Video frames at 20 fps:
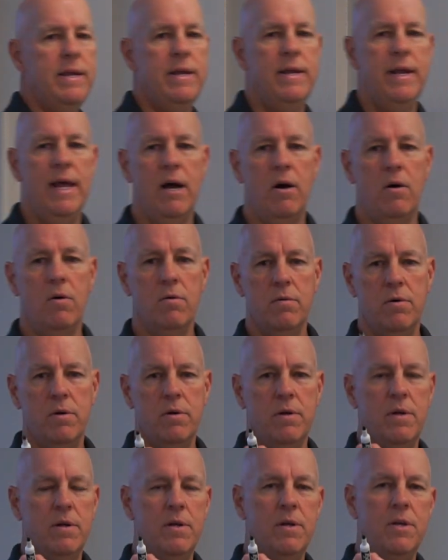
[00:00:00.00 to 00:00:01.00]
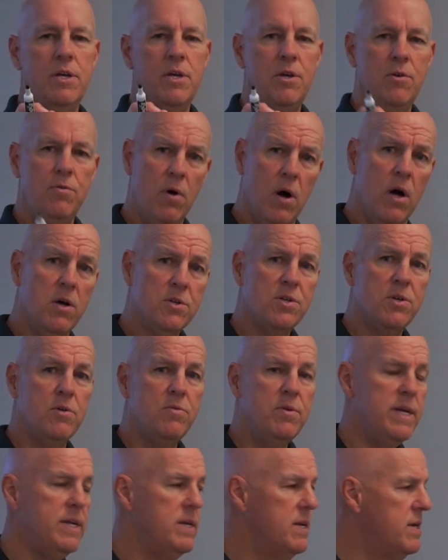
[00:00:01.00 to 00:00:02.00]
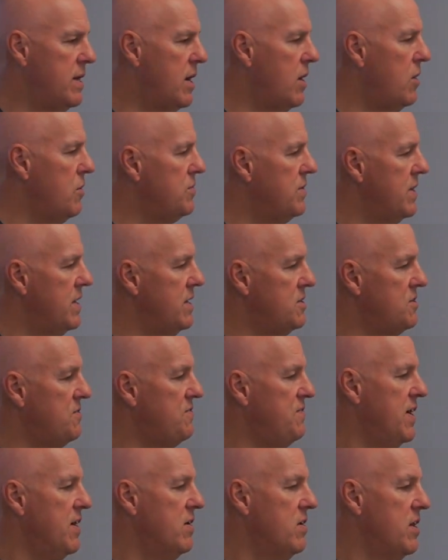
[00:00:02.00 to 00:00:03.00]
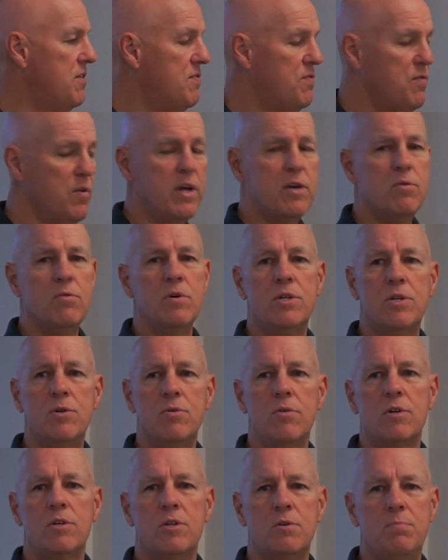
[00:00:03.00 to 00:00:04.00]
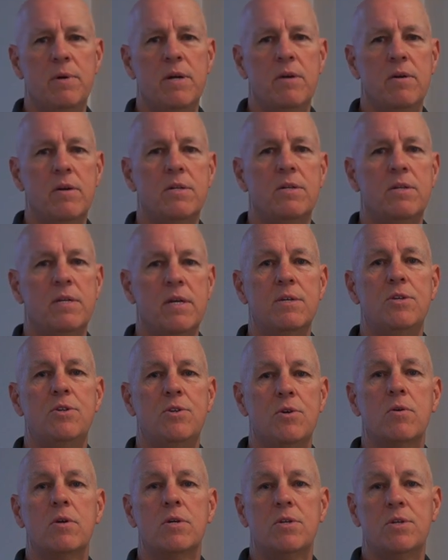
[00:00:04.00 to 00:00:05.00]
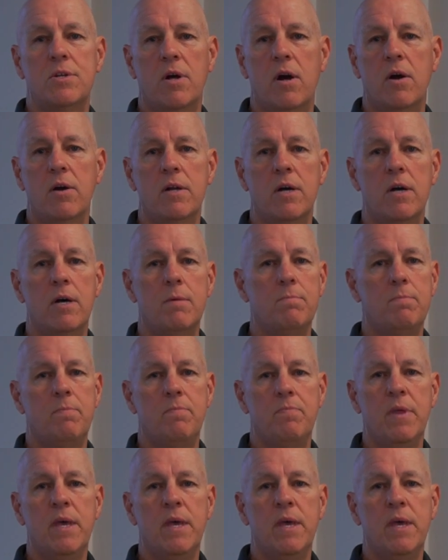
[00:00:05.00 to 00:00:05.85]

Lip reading: Now, you also need to know that it's fairly frequent to experience this during startup